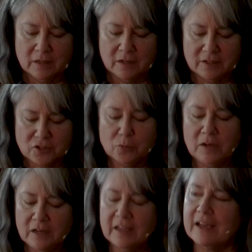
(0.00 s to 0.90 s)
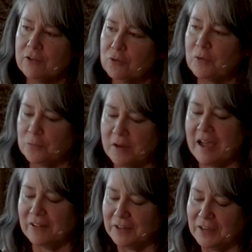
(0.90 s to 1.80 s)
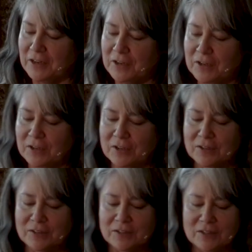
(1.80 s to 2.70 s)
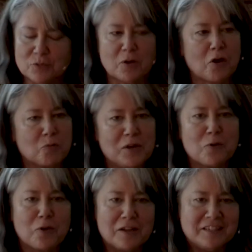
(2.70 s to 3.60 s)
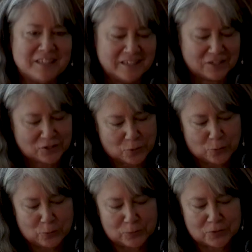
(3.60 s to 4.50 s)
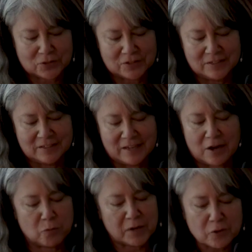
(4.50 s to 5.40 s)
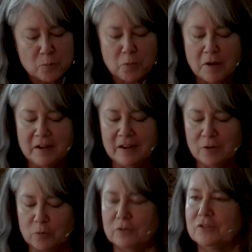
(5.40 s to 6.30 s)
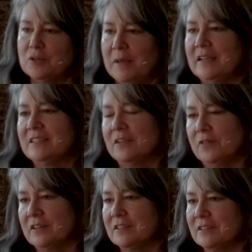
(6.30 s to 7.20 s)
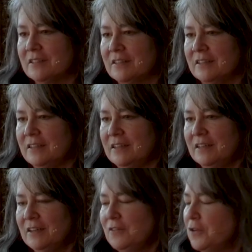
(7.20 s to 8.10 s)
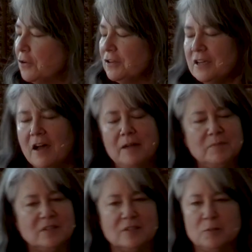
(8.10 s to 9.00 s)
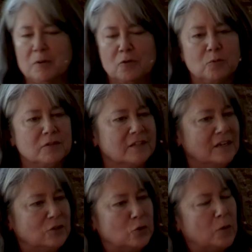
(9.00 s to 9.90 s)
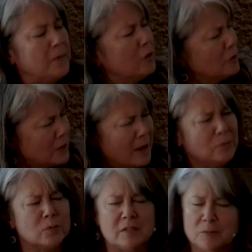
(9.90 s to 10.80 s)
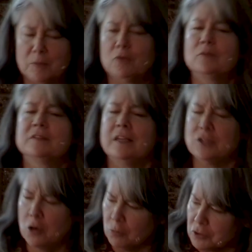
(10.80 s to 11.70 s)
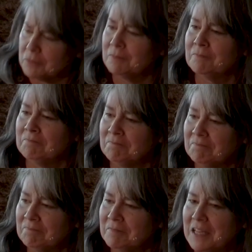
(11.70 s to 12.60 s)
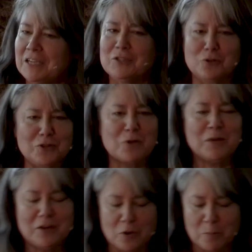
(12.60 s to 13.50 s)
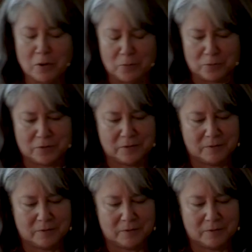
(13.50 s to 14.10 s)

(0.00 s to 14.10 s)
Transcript: A serene encounter with reality is what our reorienting souls and our recuperating world demands of us. There are times the spirit will say do, and there are times when the spirit will say don't. And it's good that we know both.